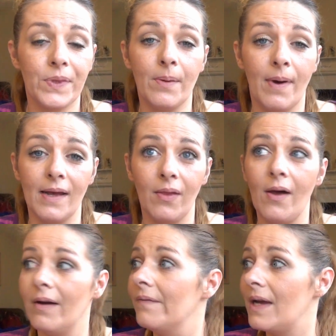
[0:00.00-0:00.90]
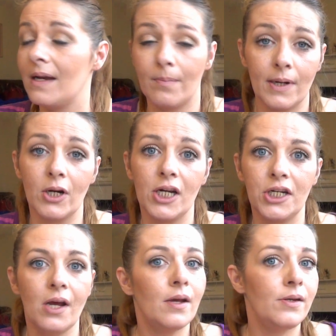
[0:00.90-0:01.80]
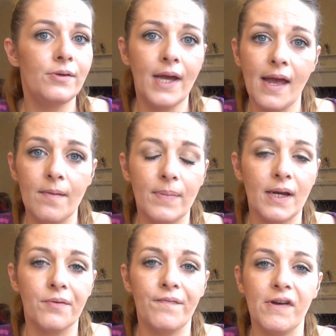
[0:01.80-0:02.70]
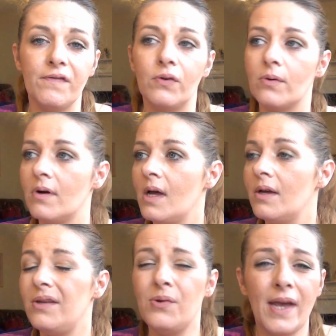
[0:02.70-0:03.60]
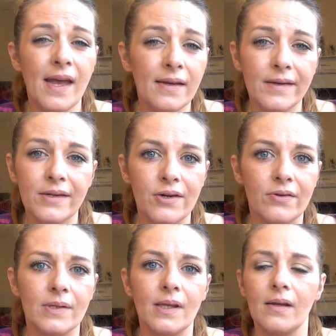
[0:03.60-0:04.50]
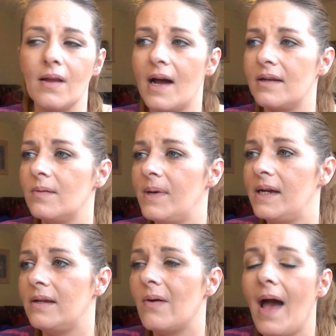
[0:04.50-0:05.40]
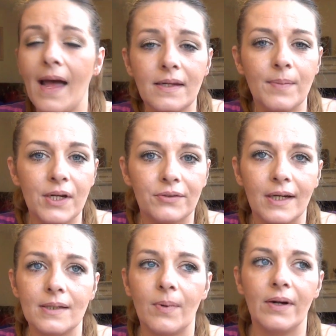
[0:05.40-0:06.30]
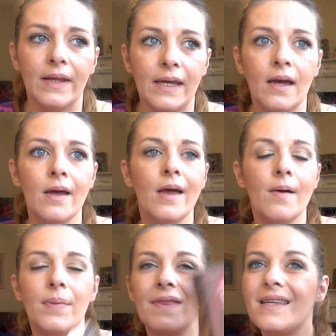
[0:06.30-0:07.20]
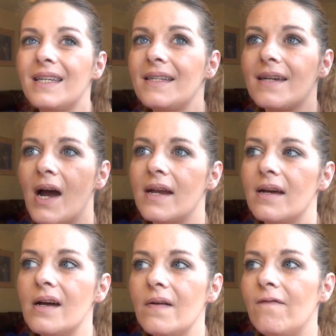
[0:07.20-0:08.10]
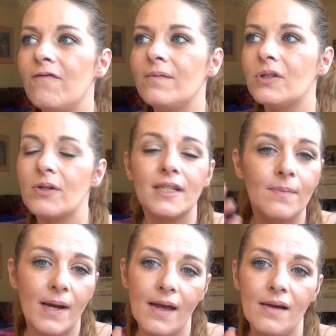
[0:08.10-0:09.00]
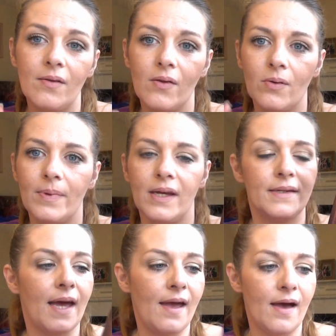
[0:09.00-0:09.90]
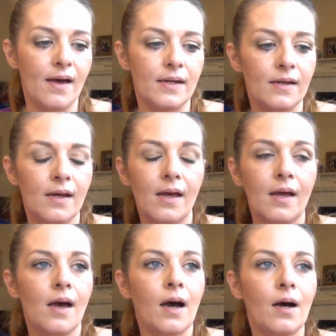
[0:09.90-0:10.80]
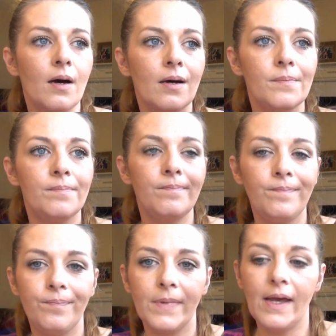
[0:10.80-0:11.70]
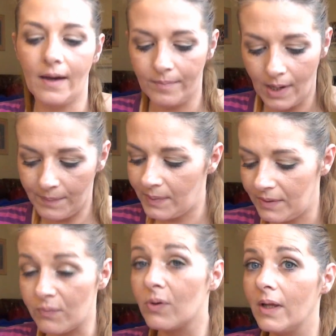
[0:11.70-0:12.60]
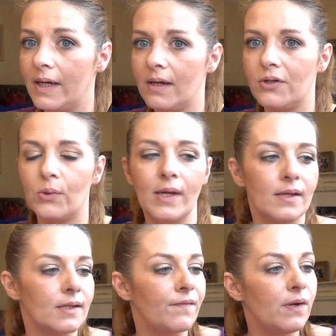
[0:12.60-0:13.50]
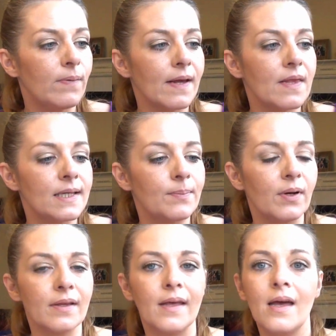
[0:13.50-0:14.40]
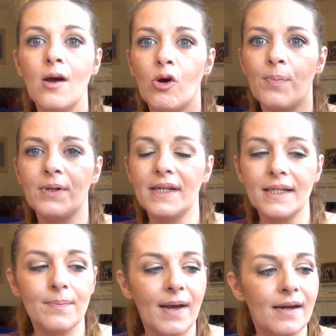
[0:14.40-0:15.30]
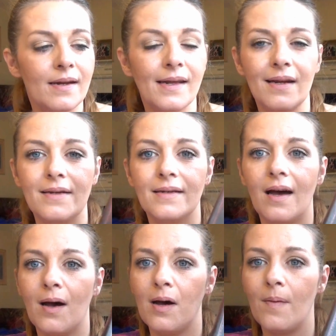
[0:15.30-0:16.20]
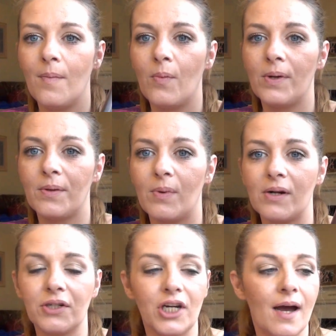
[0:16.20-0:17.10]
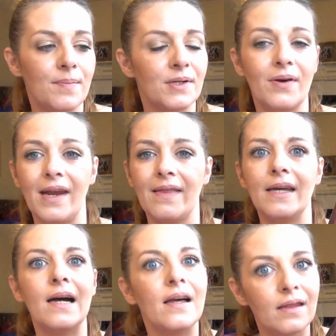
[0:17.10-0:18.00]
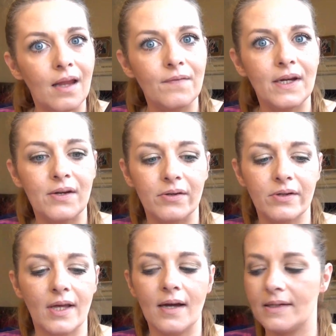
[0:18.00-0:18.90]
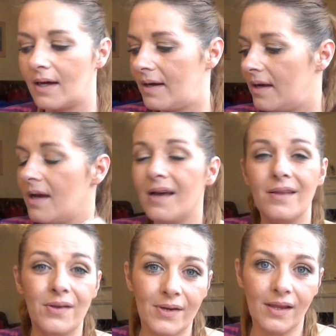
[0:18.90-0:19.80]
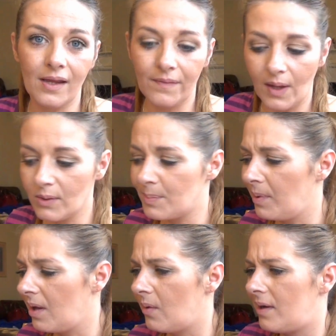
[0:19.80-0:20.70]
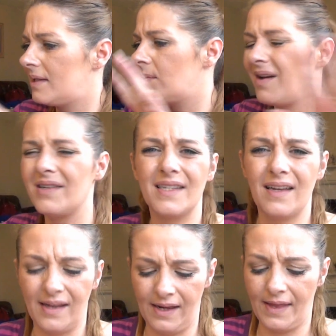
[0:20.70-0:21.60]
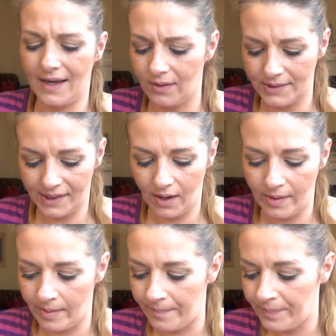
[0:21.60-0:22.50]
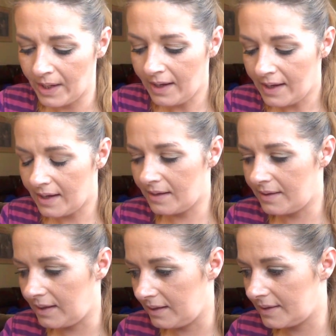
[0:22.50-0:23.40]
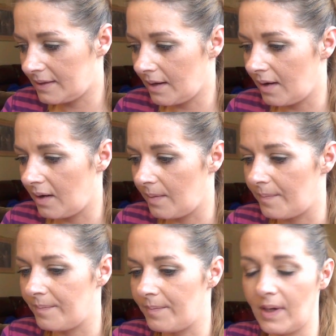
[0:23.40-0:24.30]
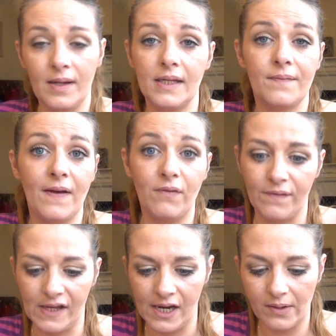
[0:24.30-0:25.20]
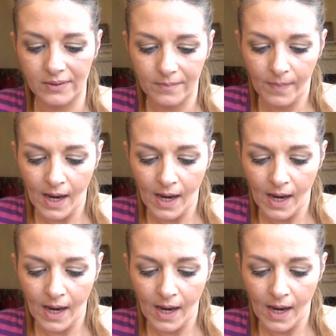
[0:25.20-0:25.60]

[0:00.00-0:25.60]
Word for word: to my love in a marriage. You can't be unfaithful. You can't continuously lie to me. You have to be trustworthy. But this is kind of twisting my head a little bit. And um, yeah, I've been really enjoying this. If you read this book or participated in it um, with the workshops or anything, I'd love to hear your thoughts on it. You can leave those below as well as anything else um, in these um, in these favorite videos.